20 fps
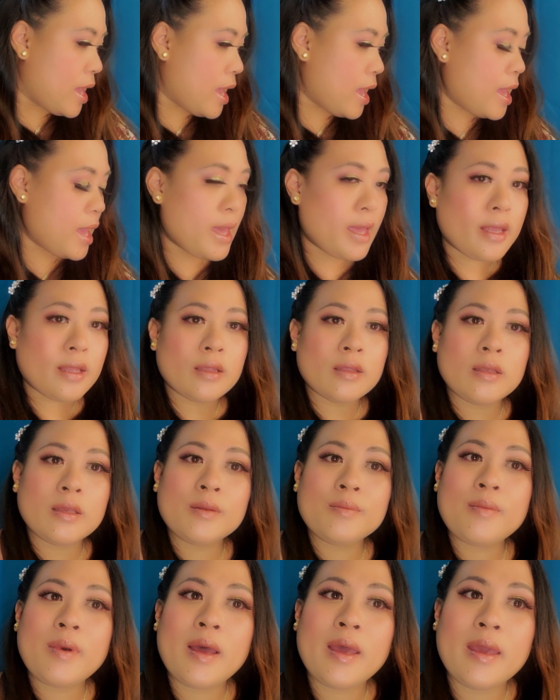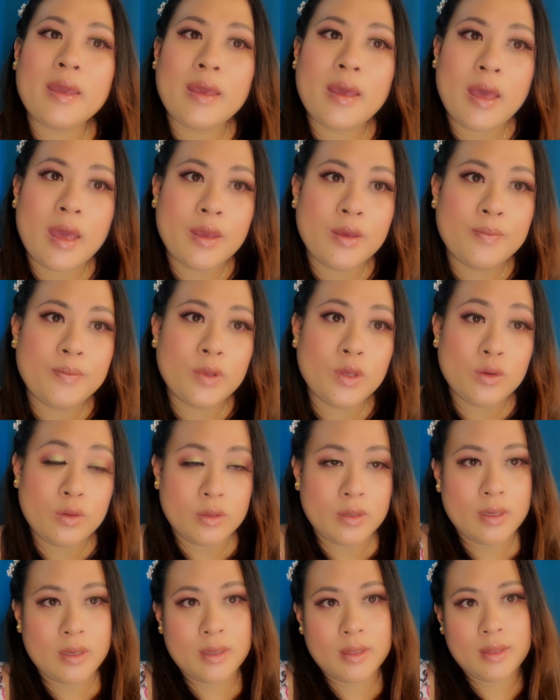And I'm
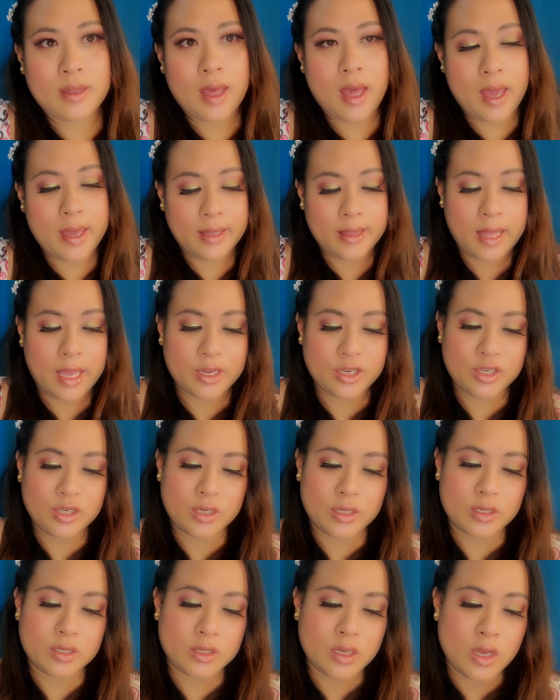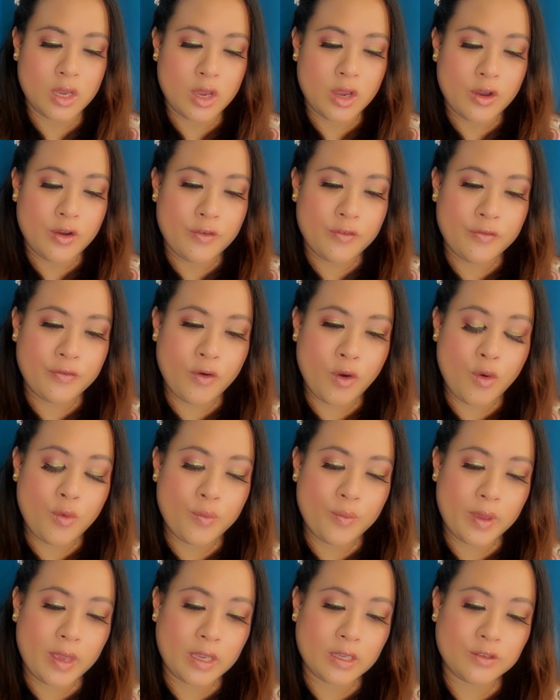using the eyelashes
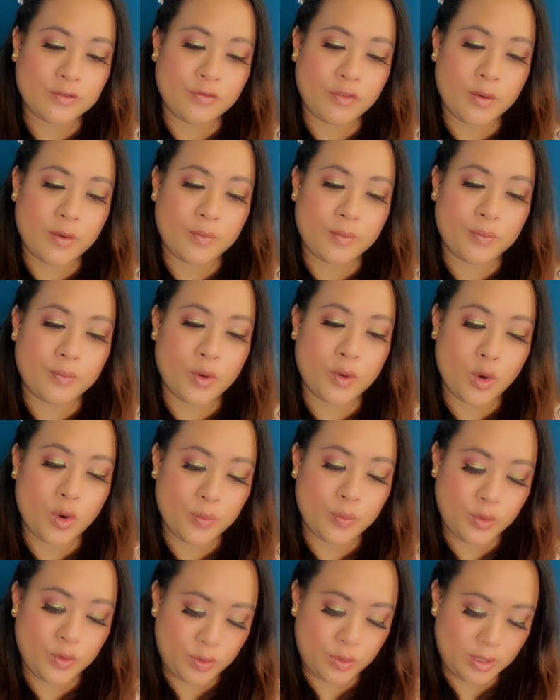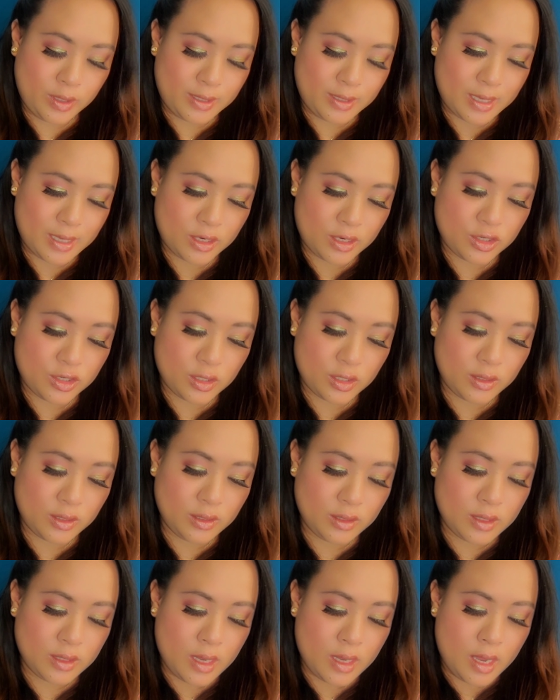Foam Mix from Pro Beauty
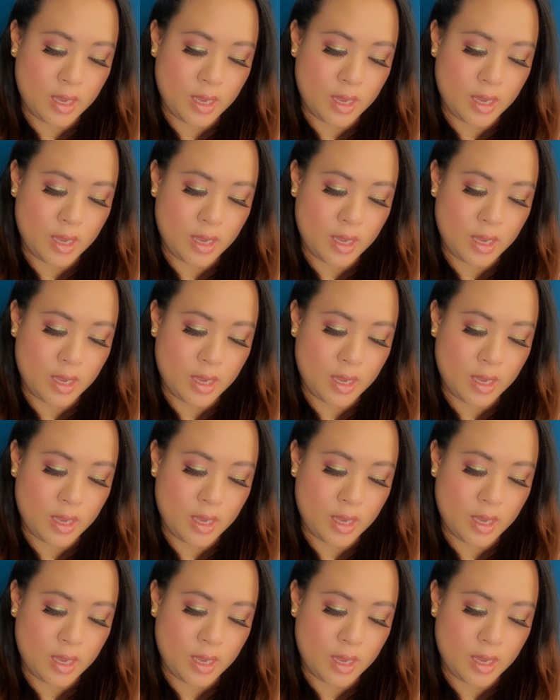Essentials.